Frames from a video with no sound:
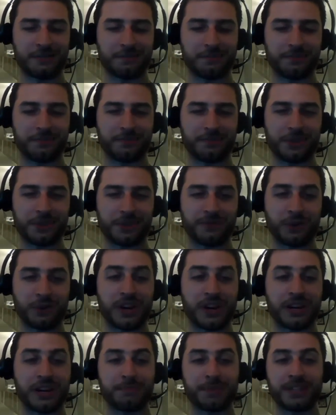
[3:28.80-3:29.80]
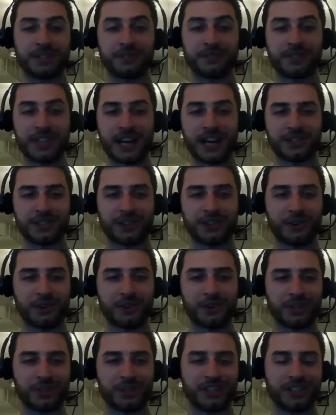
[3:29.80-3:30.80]
So if you write a piece of SAS
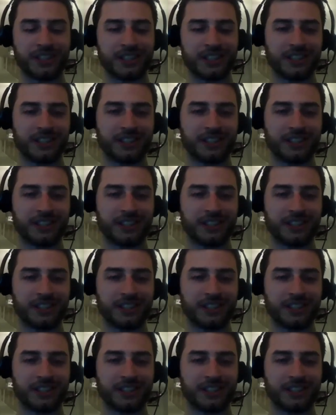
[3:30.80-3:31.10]
code,